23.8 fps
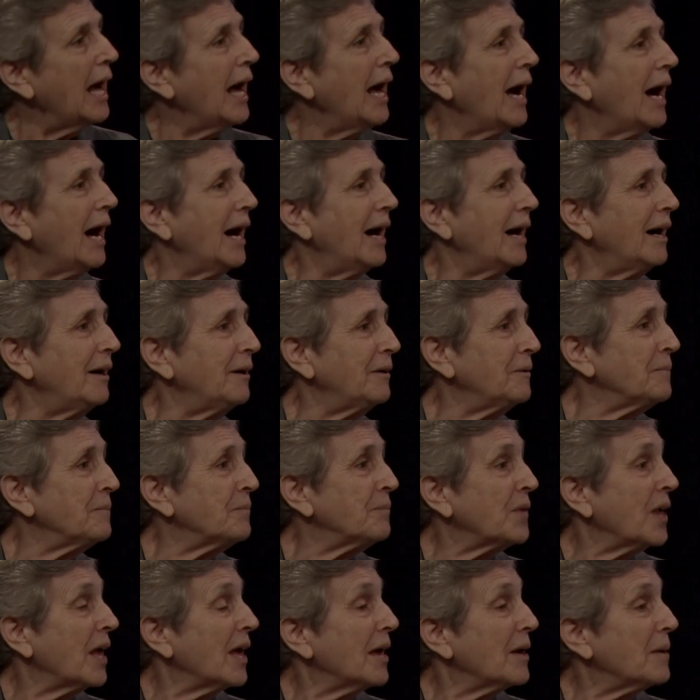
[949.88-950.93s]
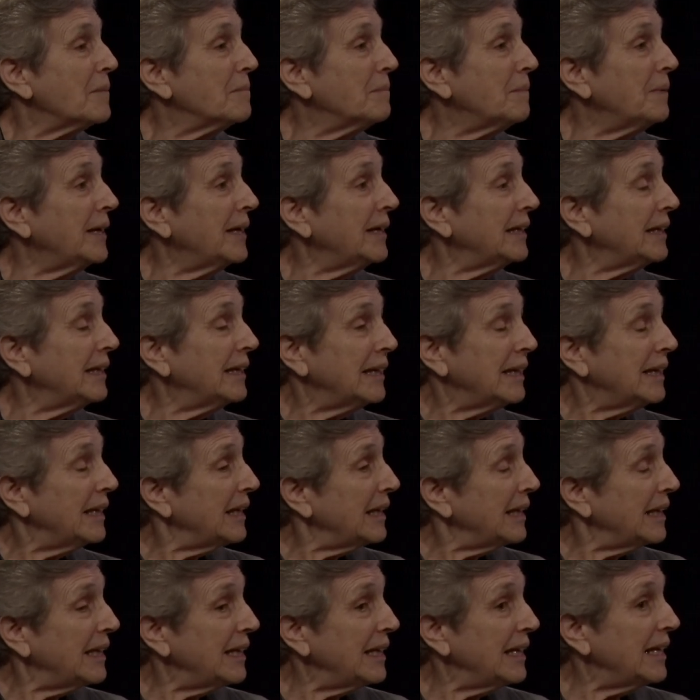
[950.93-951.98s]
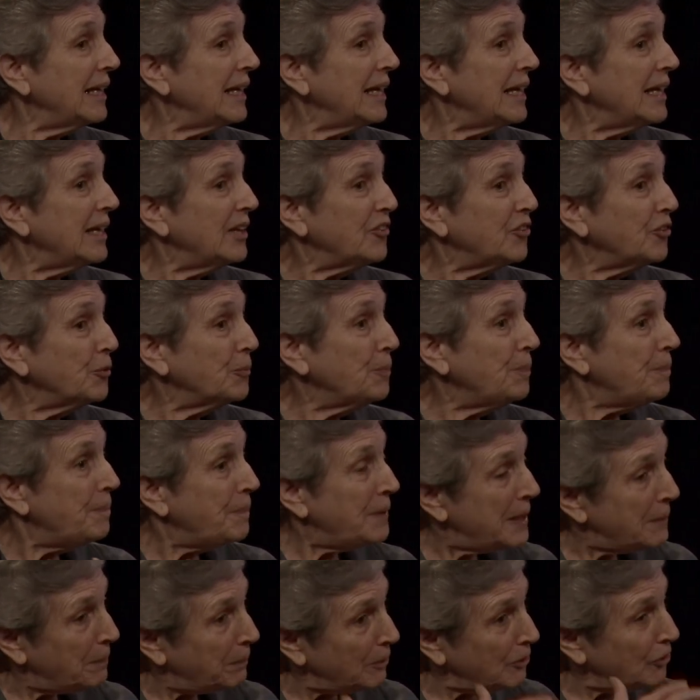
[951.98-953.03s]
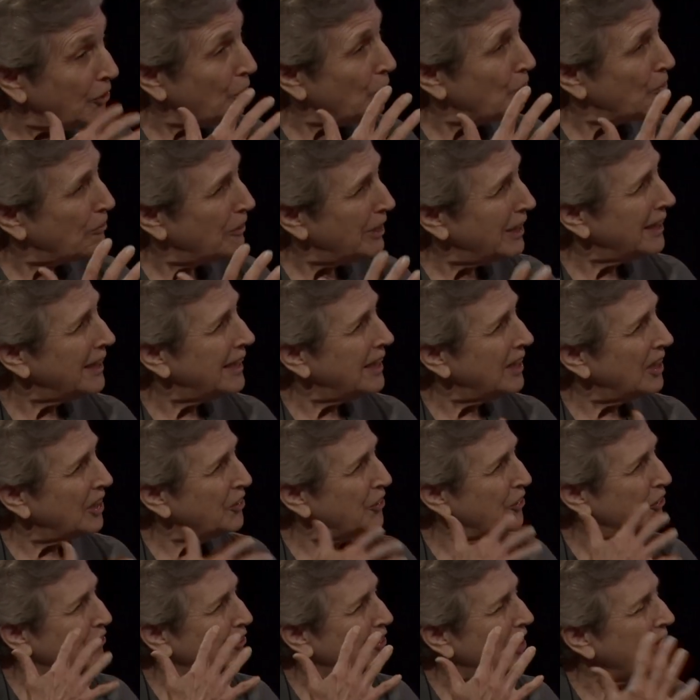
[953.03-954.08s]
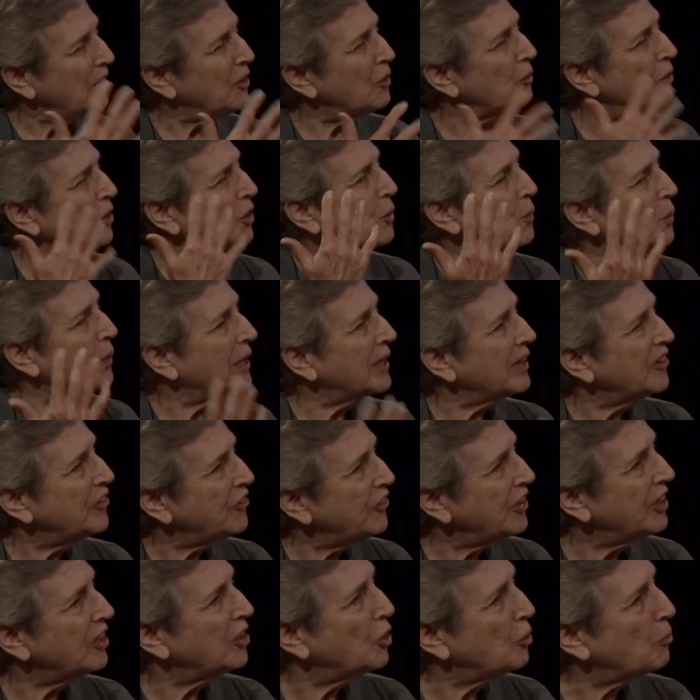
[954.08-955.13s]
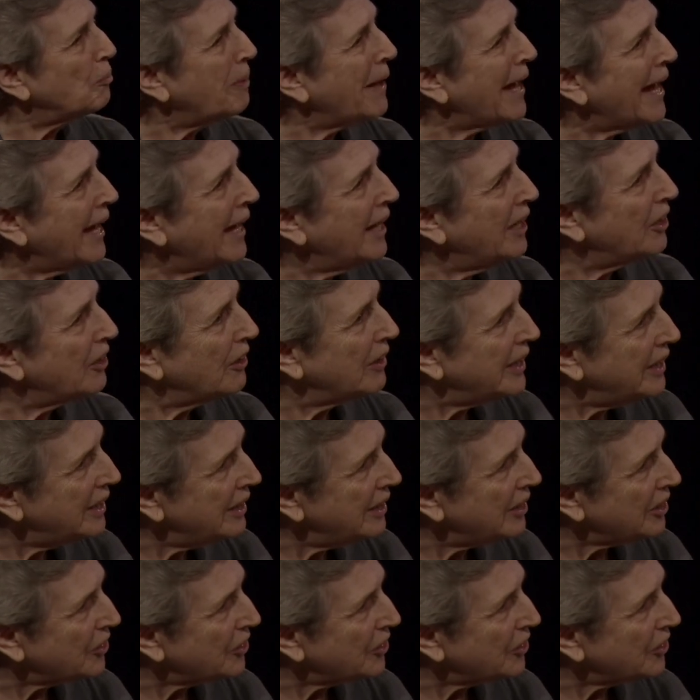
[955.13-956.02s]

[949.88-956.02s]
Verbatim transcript: Um, but So people don't really understand, they don't know what a single payer is,